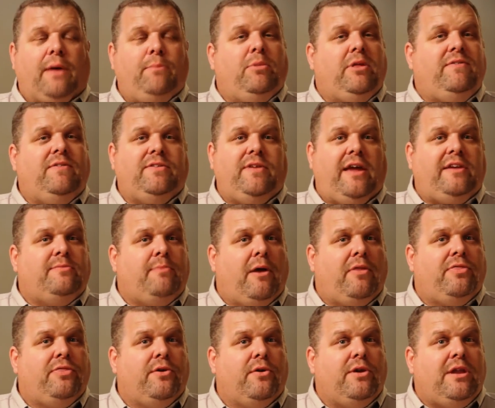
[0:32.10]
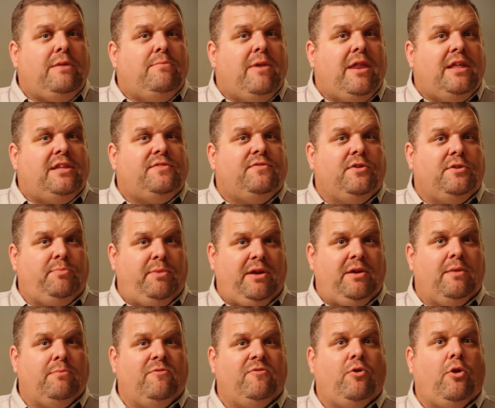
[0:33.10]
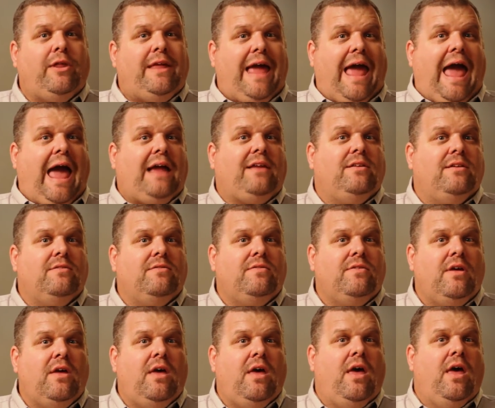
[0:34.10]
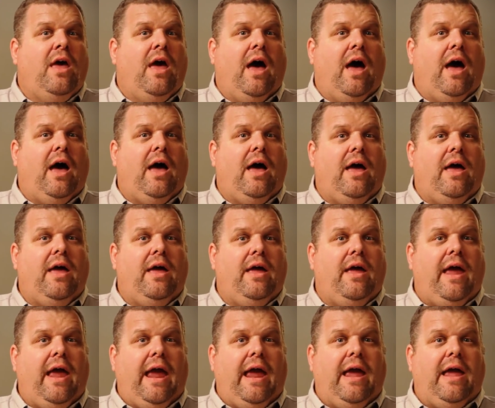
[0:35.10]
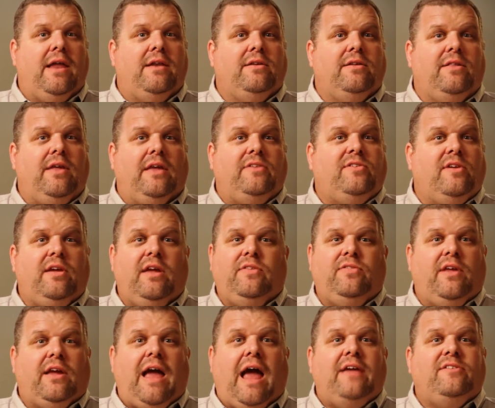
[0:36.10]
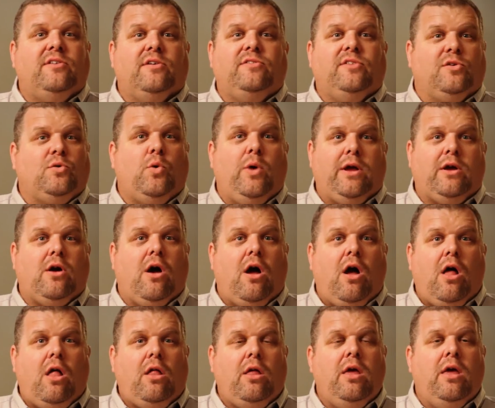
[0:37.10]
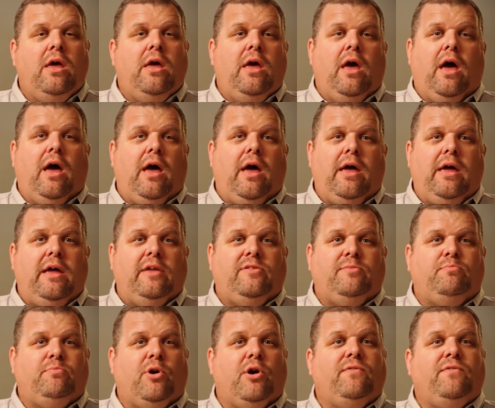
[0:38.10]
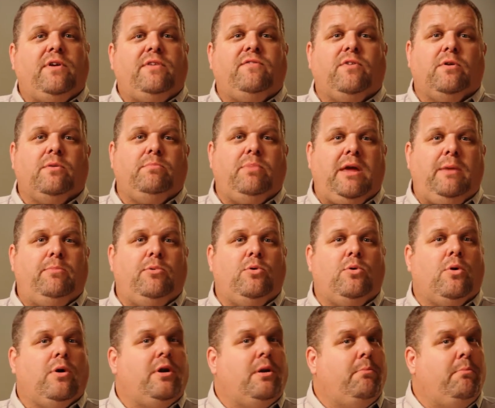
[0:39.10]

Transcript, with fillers: believe it takes about 30 minutes for it to become fully active, and it's a quick call. It's perfect for people who are on a